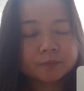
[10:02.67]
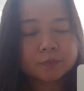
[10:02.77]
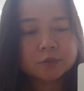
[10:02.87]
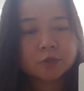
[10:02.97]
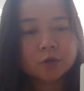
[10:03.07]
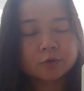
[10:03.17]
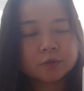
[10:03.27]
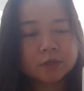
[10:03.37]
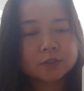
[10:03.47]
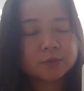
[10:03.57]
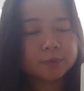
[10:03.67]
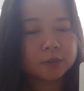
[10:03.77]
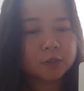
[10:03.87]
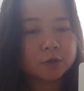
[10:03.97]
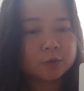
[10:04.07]
So the occipital
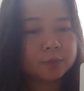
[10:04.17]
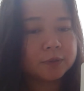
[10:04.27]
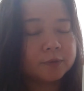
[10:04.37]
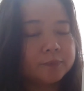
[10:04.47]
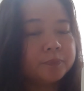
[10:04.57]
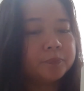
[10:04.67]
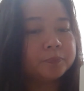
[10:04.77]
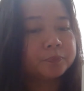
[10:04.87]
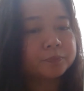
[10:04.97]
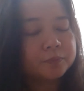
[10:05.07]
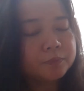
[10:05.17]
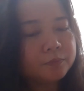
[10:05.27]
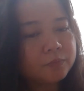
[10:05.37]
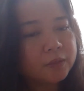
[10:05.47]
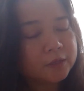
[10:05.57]
lobe,
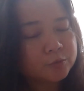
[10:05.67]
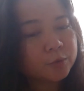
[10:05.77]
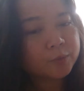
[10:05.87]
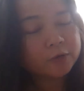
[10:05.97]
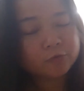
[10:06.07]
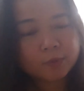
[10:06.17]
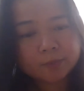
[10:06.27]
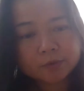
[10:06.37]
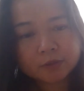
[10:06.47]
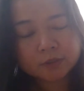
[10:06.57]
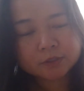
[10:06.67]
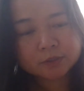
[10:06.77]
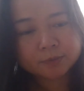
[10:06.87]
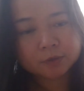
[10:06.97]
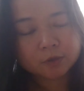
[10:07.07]
that's one way to remember that the
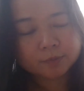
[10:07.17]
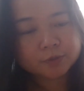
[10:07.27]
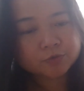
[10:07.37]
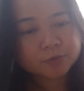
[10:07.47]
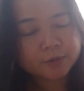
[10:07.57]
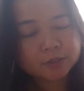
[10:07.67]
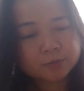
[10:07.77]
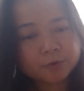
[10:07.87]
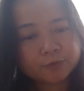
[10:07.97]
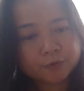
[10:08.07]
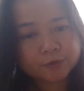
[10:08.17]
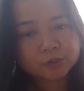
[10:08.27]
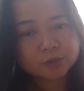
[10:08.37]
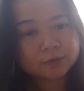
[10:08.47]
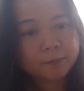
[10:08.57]
occipital lobe is responsible for
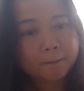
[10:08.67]
vision.